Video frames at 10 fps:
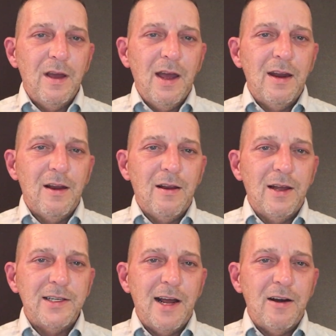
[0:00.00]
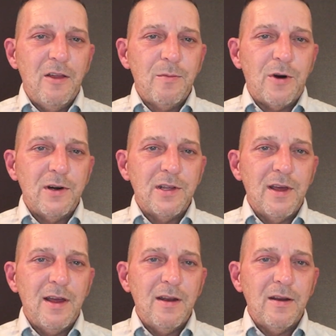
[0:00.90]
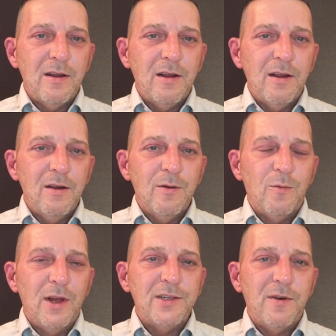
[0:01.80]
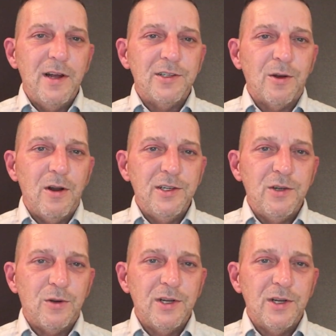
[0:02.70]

And let's add another part to that. Well, that's fine. So all these school